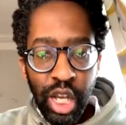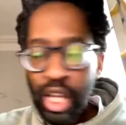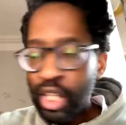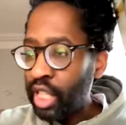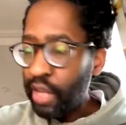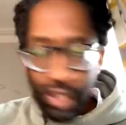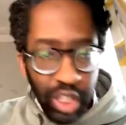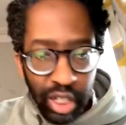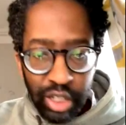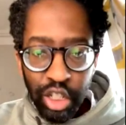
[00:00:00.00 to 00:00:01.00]
never
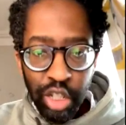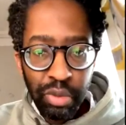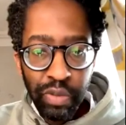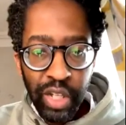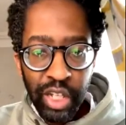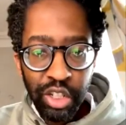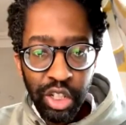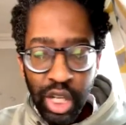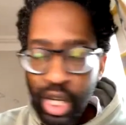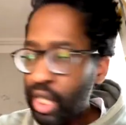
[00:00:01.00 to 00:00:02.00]
cut into human flesh,
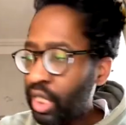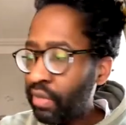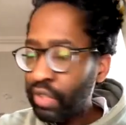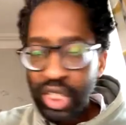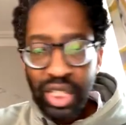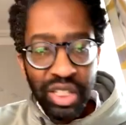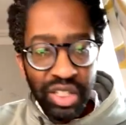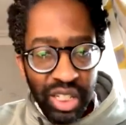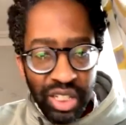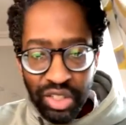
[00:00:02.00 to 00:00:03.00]
never seen
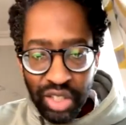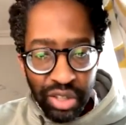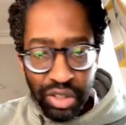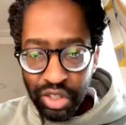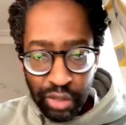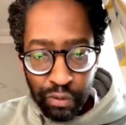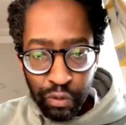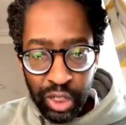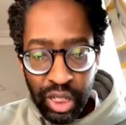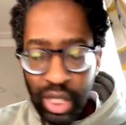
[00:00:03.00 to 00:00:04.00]
disease, death and
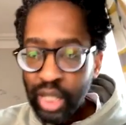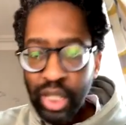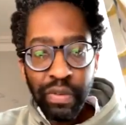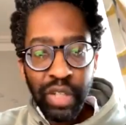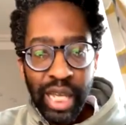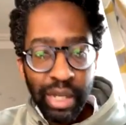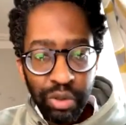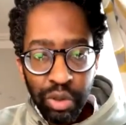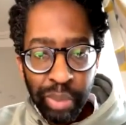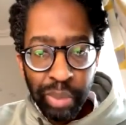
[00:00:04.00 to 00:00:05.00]
suffering, never
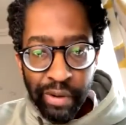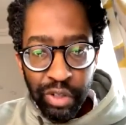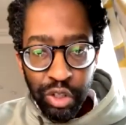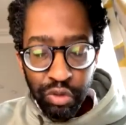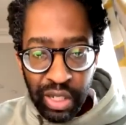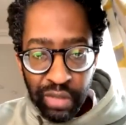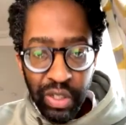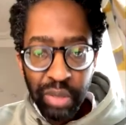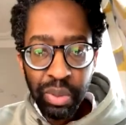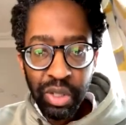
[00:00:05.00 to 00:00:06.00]
counselled parents
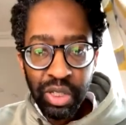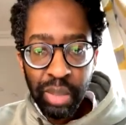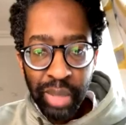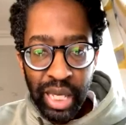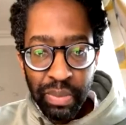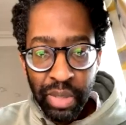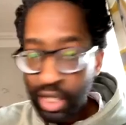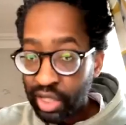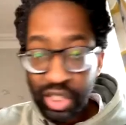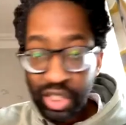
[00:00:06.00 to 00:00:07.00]
grieving because their baby
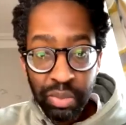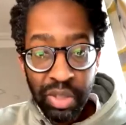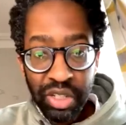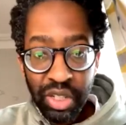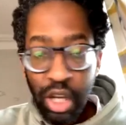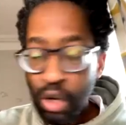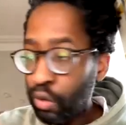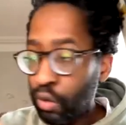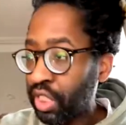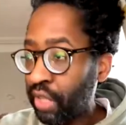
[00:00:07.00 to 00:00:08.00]
at 6 months
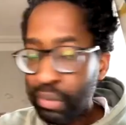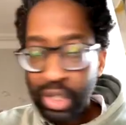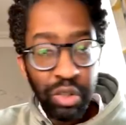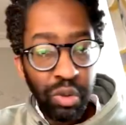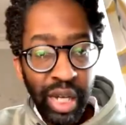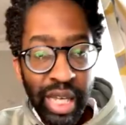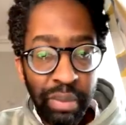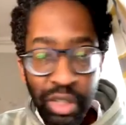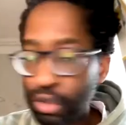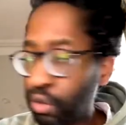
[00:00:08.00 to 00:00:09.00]
or 7 months or 8
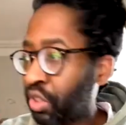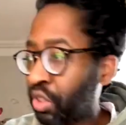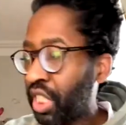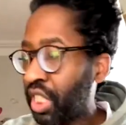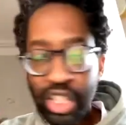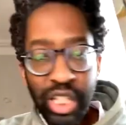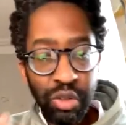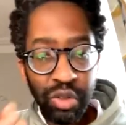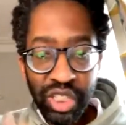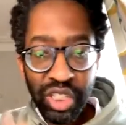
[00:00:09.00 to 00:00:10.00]
months or 6 years
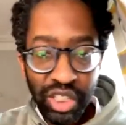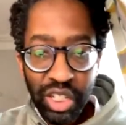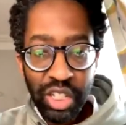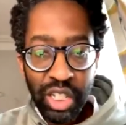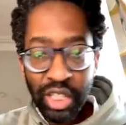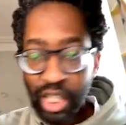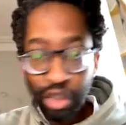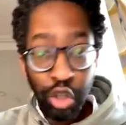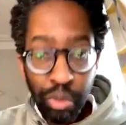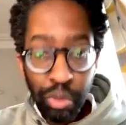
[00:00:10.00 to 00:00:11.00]
or 16 years is
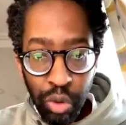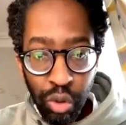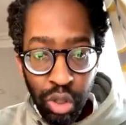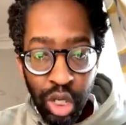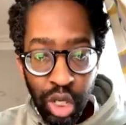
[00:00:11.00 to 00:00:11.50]
no more.